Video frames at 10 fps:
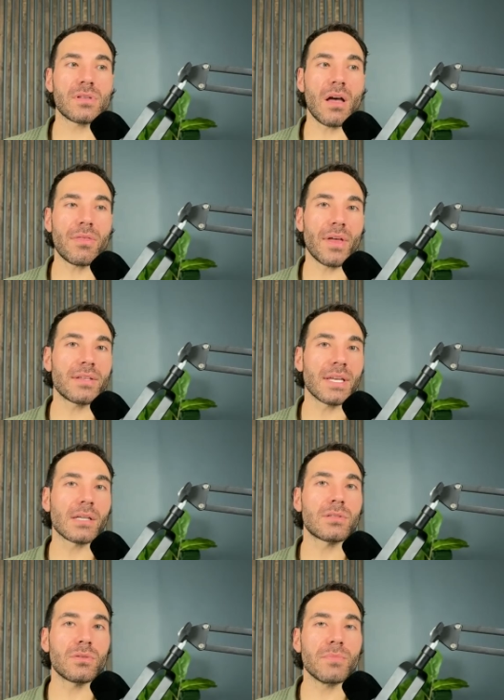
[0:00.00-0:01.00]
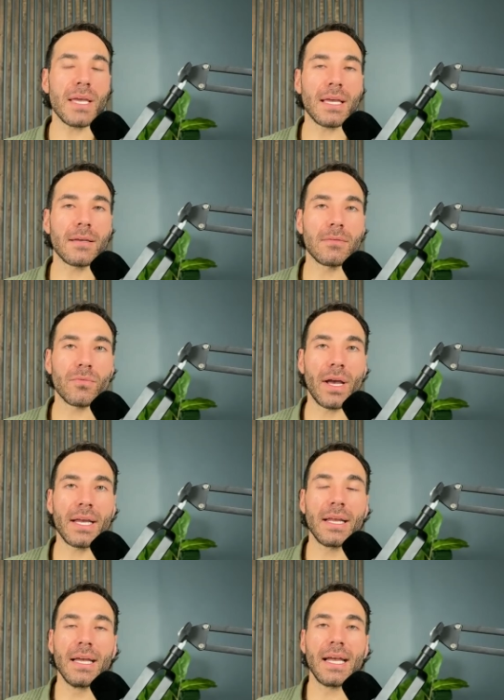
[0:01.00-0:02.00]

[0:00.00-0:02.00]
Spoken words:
authentic to me? Right.